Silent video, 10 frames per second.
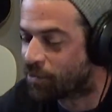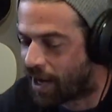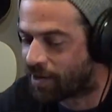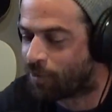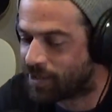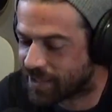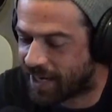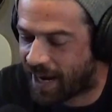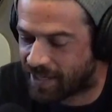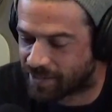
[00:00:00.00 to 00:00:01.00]
I was
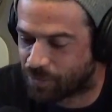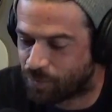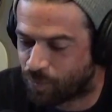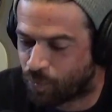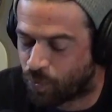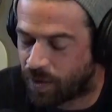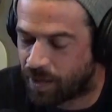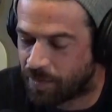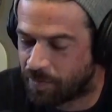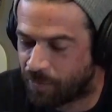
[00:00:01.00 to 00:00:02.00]
gonna ask
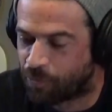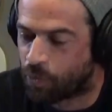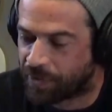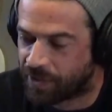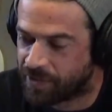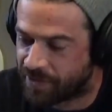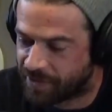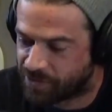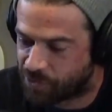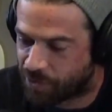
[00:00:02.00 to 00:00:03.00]
before we
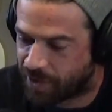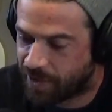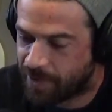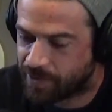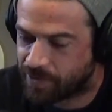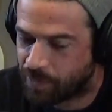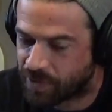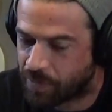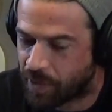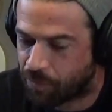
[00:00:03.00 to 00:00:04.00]
get into this story.
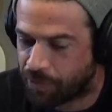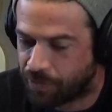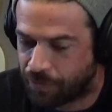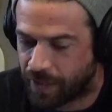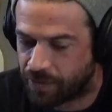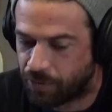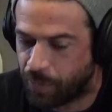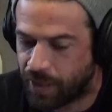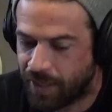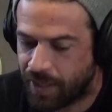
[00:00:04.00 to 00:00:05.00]
This might prelude that
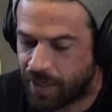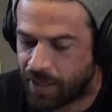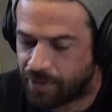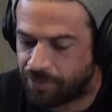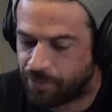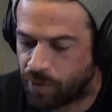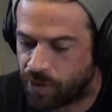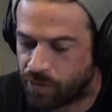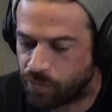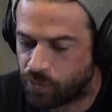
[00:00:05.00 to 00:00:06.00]
a little bit.
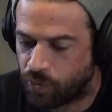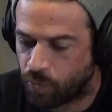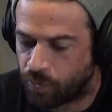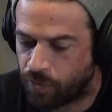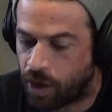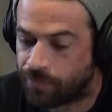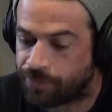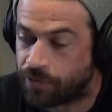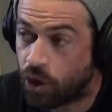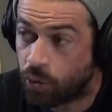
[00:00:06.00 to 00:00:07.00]
Of you were
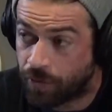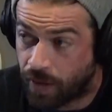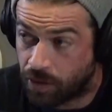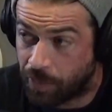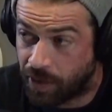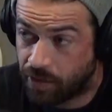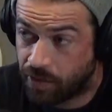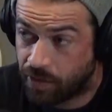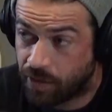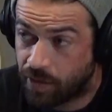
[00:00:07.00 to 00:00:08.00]
on flow with element.